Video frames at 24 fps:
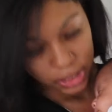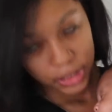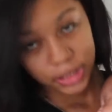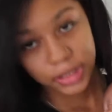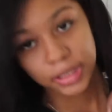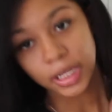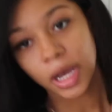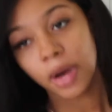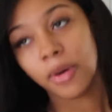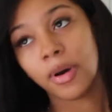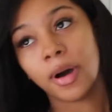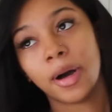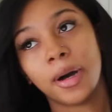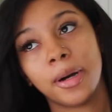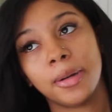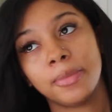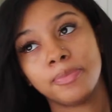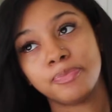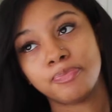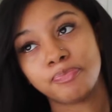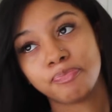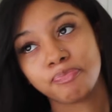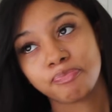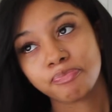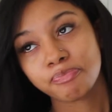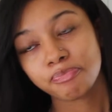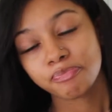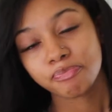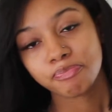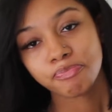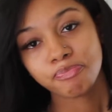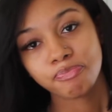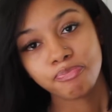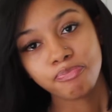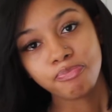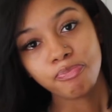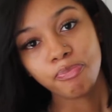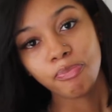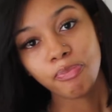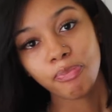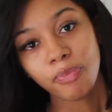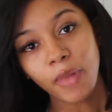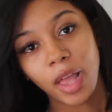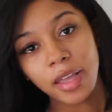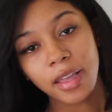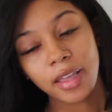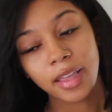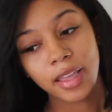So, um,
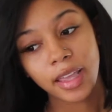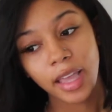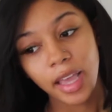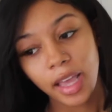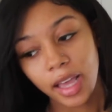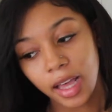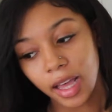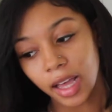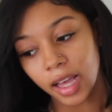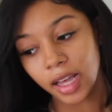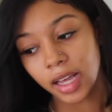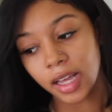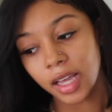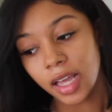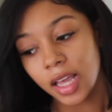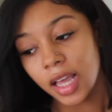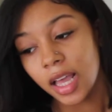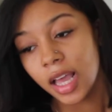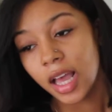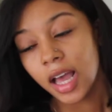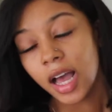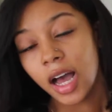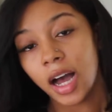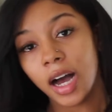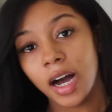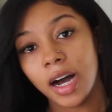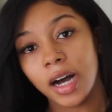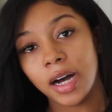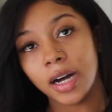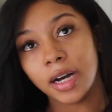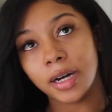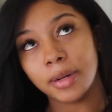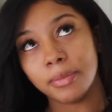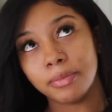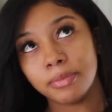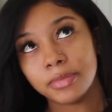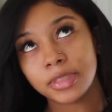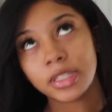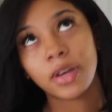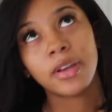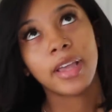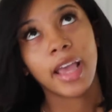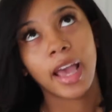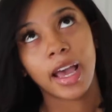yeah um, so